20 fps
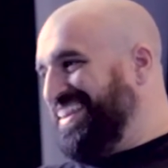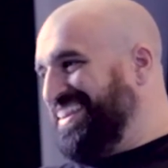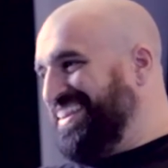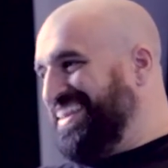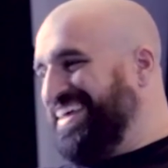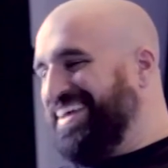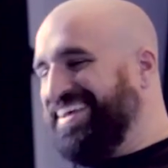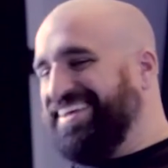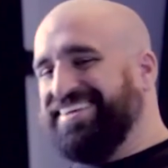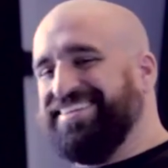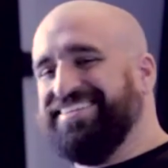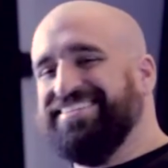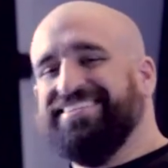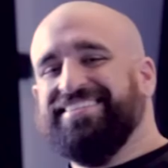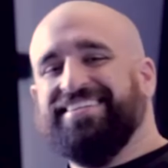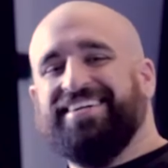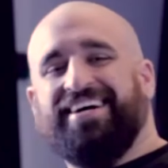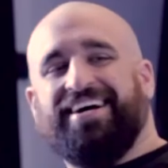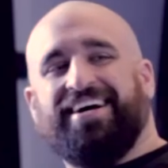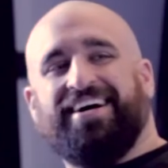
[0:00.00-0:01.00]
like,
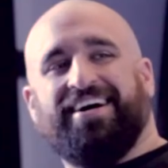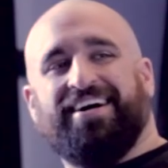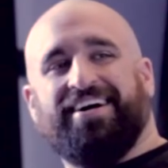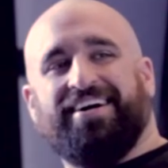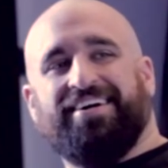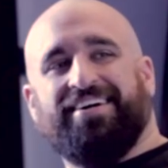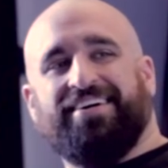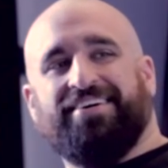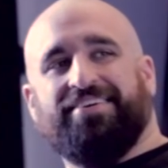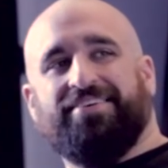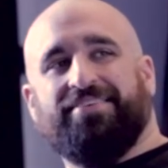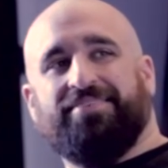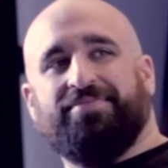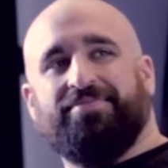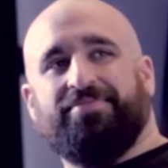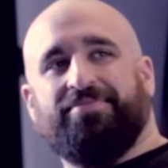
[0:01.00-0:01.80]
uh,